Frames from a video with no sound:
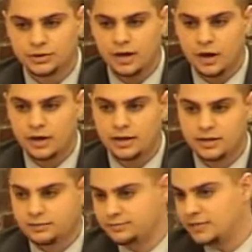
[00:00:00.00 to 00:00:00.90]
next
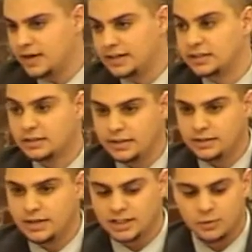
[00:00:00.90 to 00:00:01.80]
question goes to
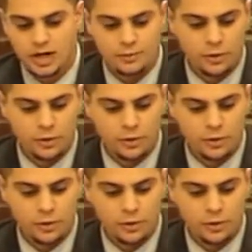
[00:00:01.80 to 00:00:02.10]
Mr. Carreiro.